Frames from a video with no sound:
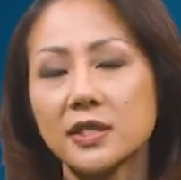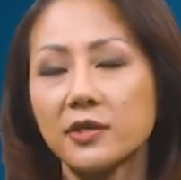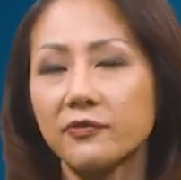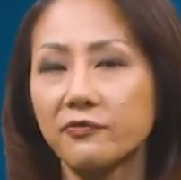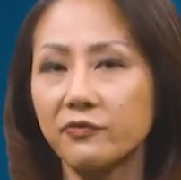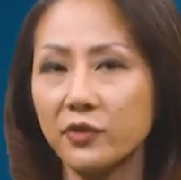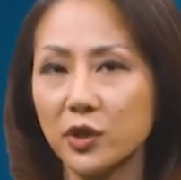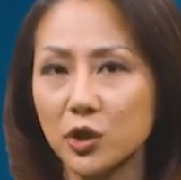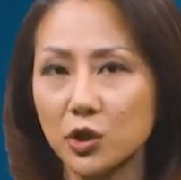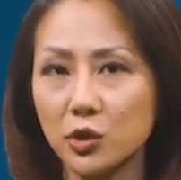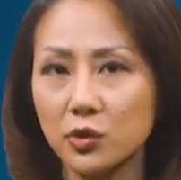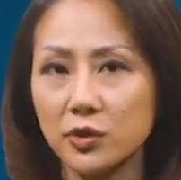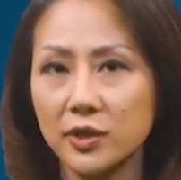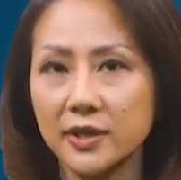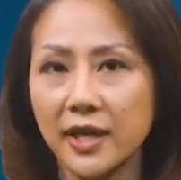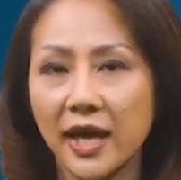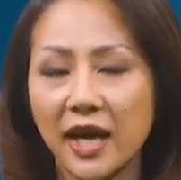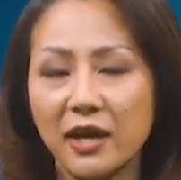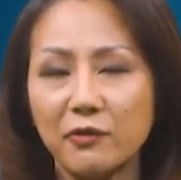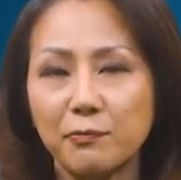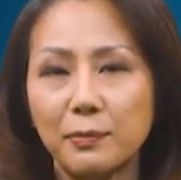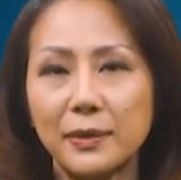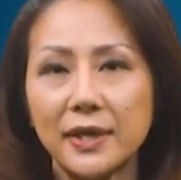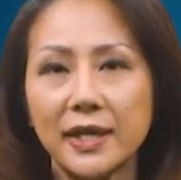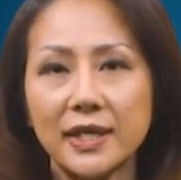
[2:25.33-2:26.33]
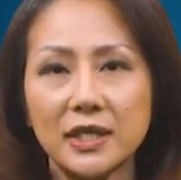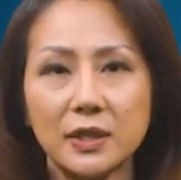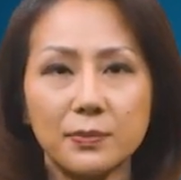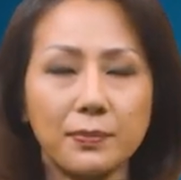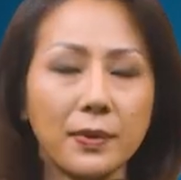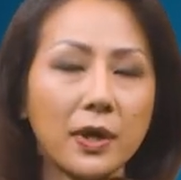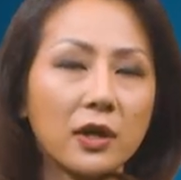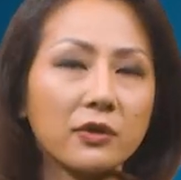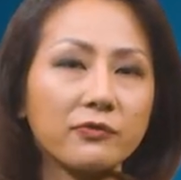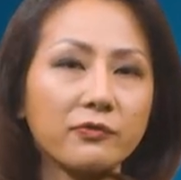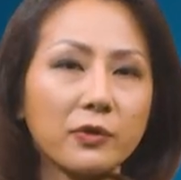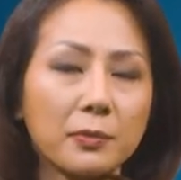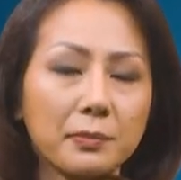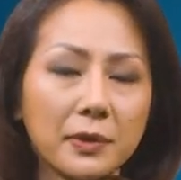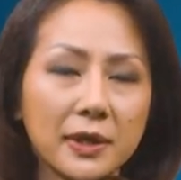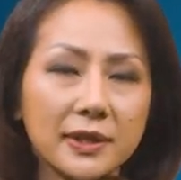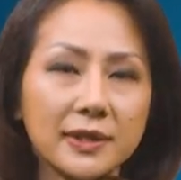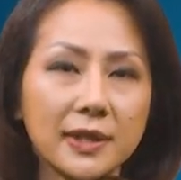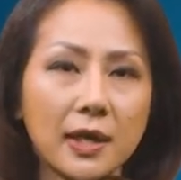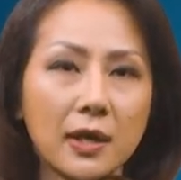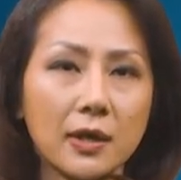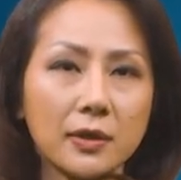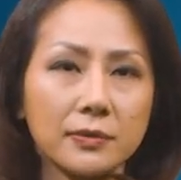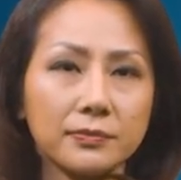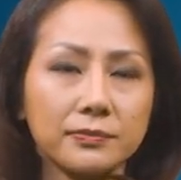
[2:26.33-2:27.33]
officials have been expelled from
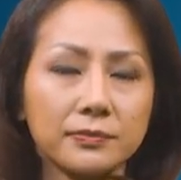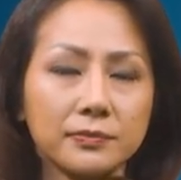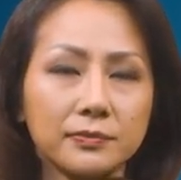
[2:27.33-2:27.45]
Qatar.